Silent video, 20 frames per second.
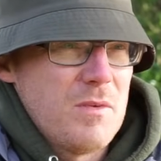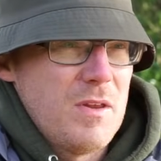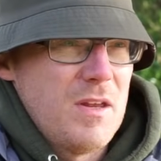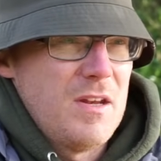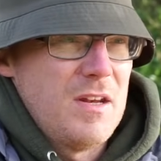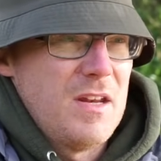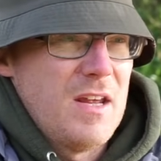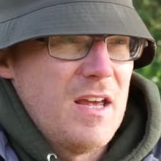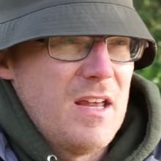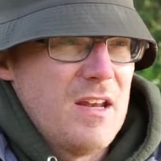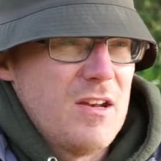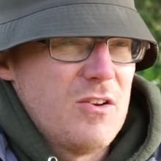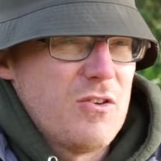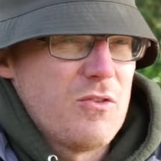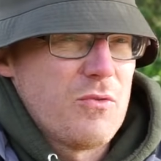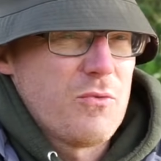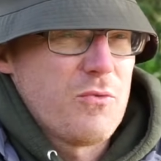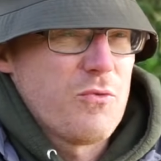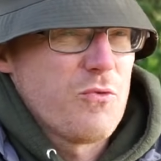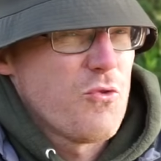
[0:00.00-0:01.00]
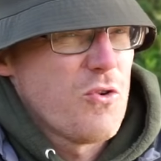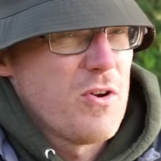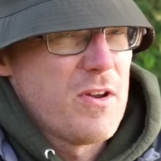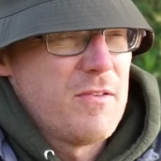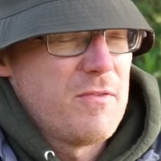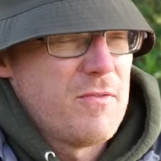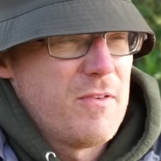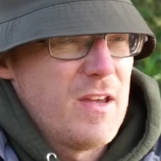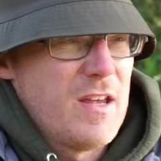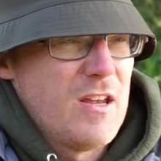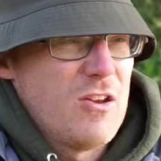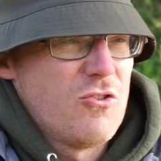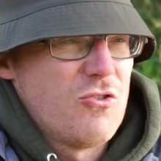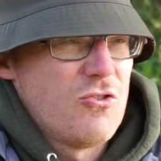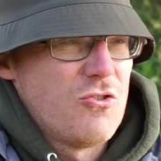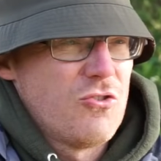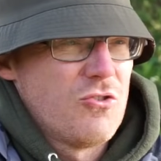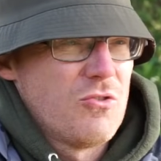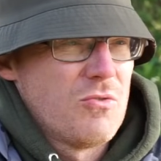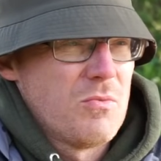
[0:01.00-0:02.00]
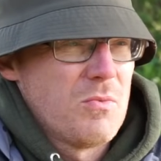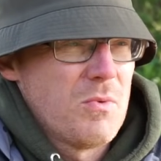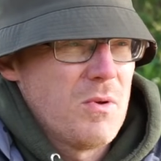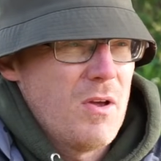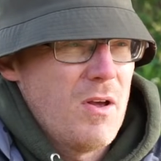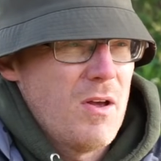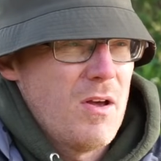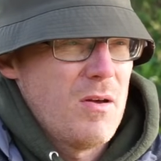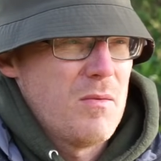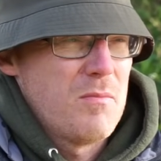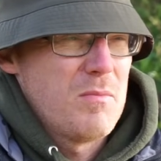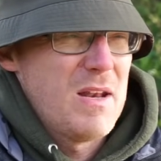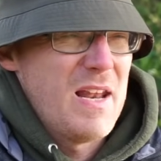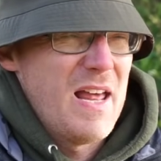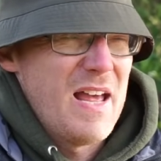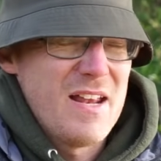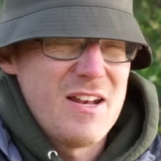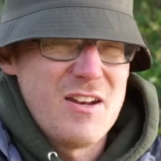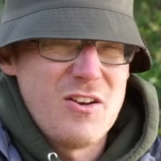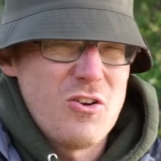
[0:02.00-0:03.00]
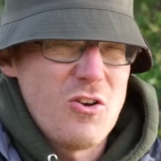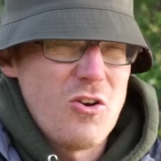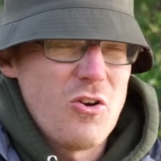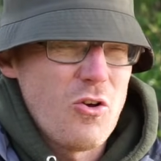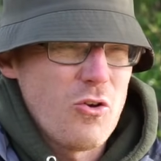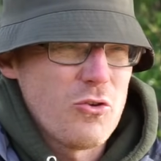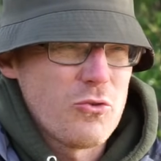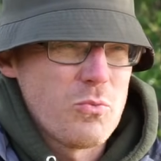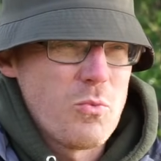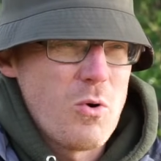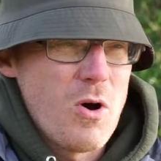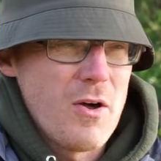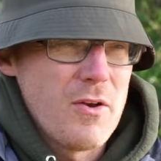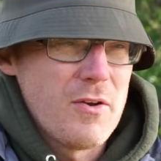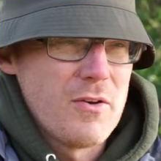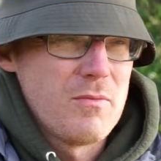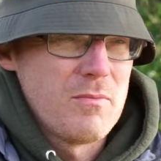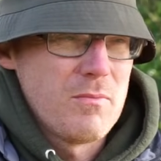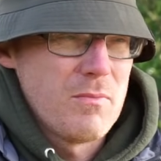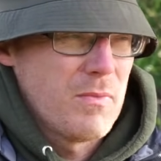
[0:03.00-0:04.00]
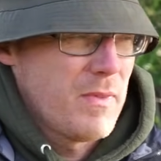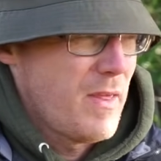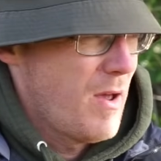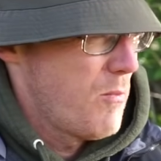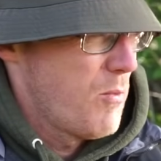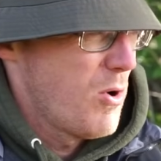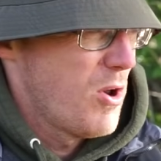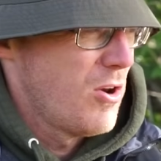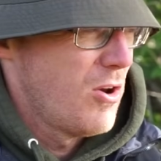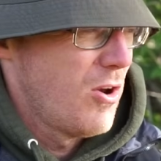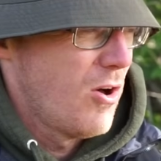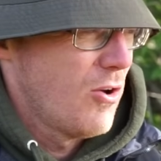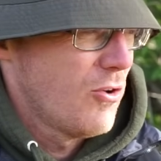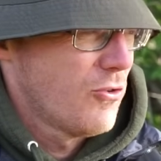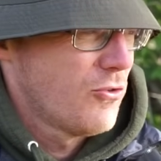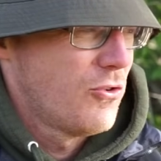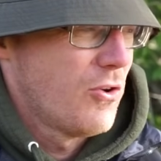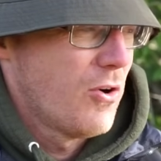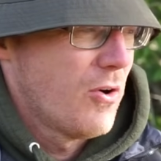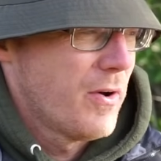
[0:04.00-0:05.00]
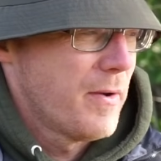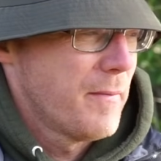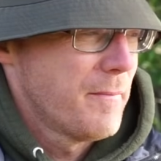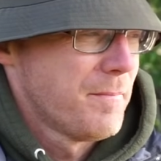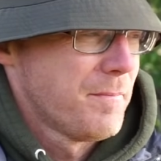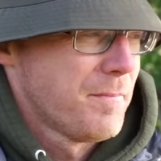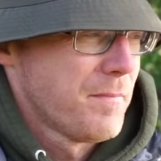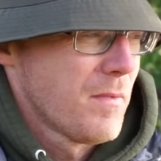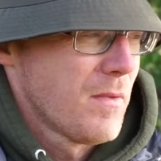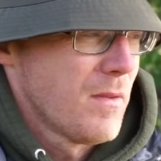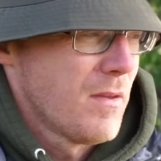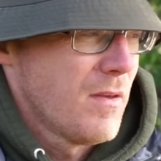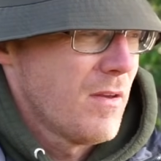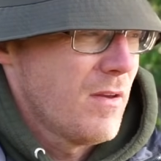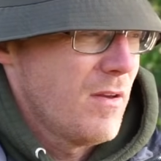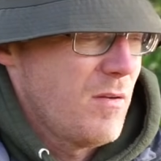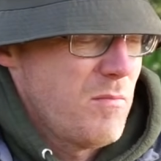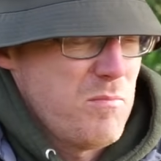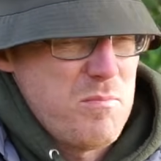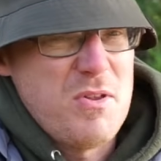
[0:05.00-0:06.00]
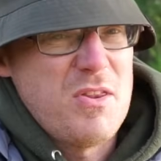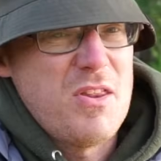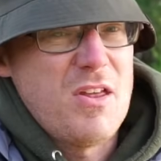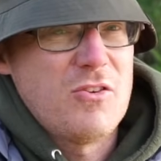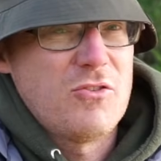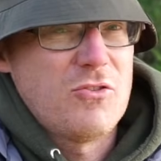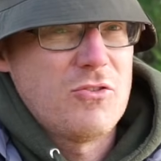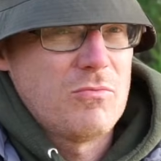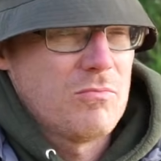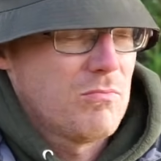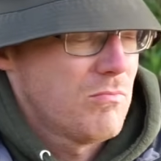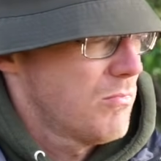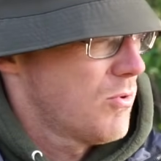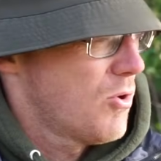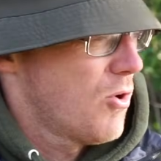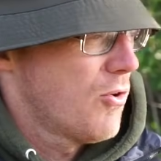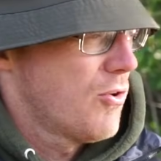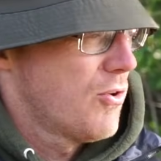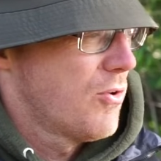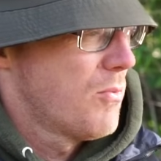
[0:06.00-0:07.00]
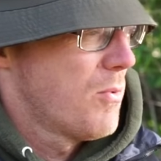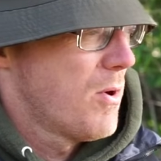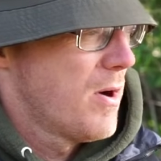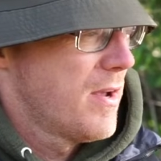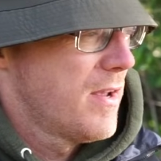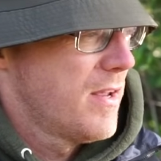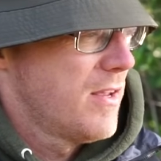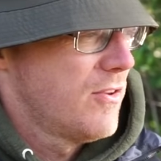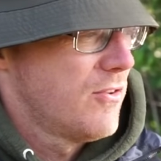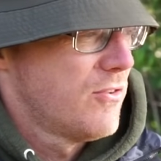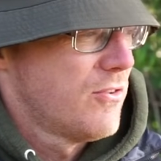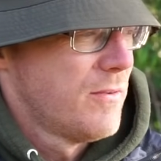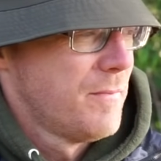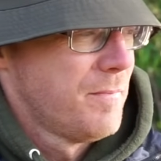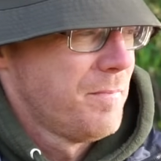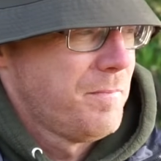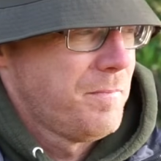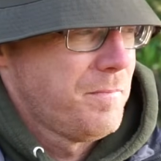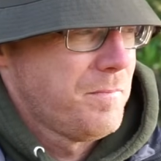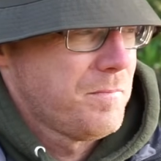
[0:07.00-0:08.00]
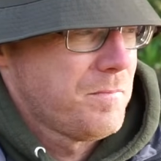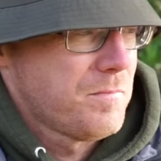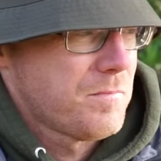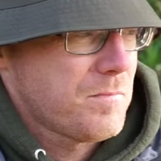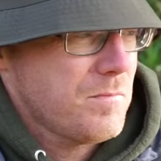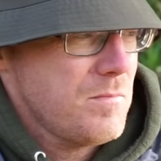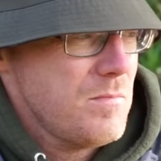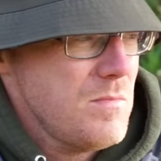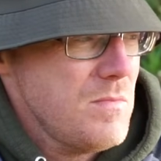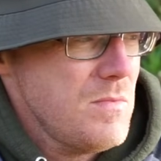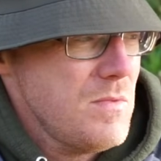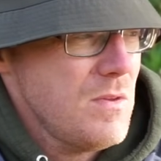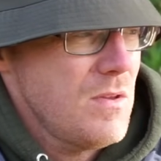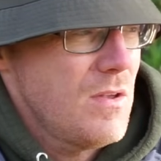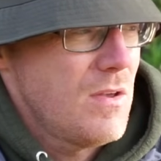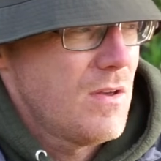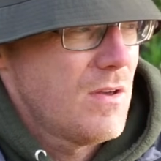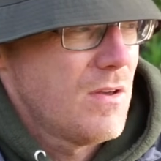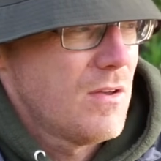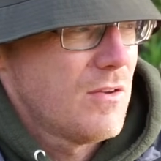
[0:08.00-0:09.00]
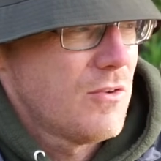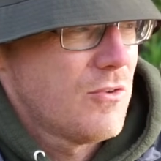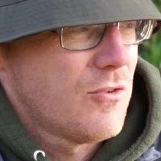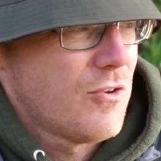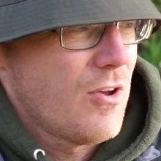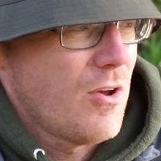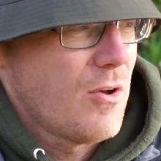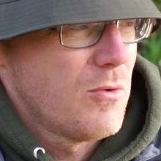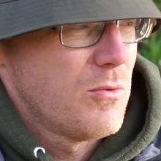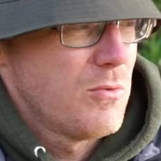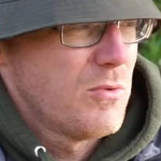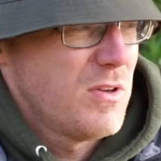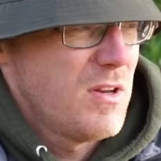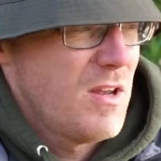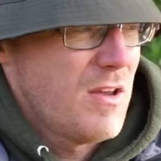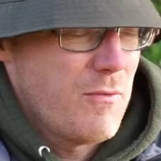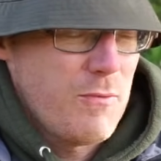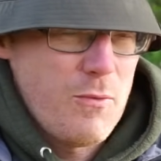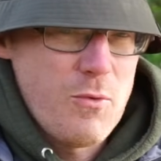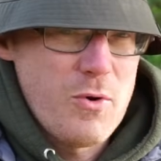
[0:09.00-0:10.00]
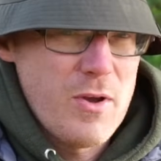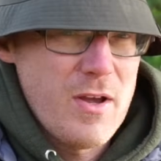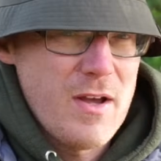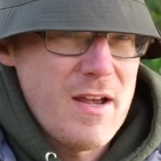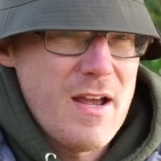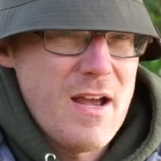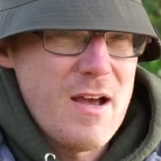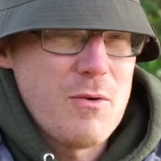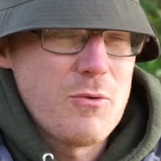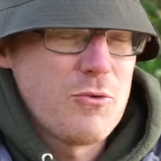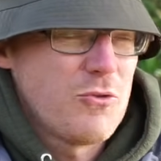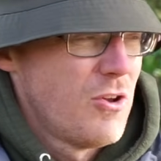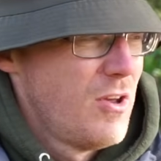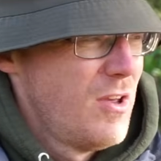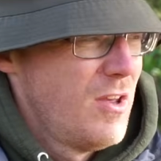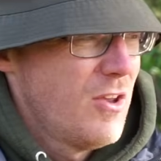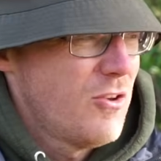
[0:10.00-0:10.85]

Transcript: In the end, 3 fish, landed. I lost one, that one last night, but that's kind of the way it is. So yeah, 48 hours.